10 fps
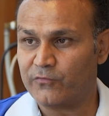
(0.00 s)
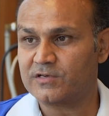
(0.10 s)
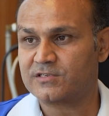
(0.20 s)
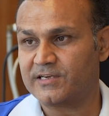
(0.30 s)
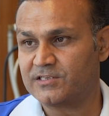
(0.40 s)

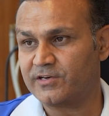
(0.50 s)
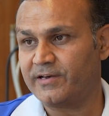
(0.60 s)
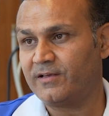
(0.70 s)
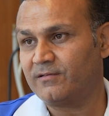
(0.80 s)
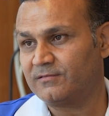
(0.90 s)
first test
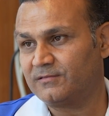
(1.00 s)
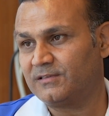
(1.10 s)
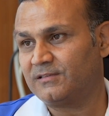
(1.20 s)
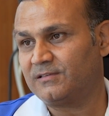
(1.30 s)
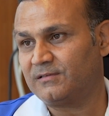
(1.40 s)
inning,
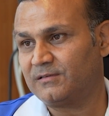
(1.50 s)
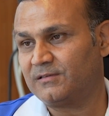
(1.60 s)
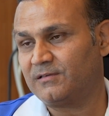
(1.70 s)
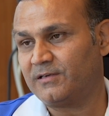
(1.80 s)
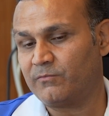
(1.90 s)

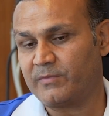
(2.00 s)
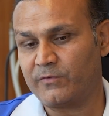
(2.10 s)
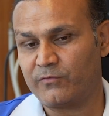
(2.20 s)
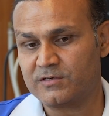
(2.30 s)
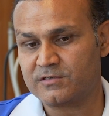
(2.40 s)
in my
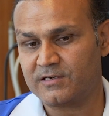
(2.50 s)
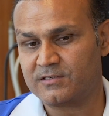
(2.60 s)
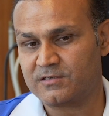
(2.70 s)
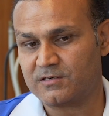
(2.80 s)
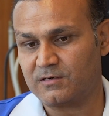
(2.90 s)
first
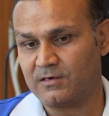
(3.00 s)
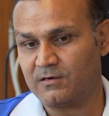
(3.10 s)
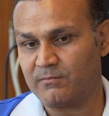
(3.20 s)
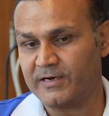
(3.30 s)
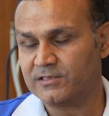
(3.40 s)
test
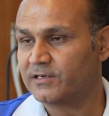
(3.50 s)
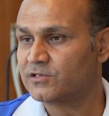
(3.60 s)
match,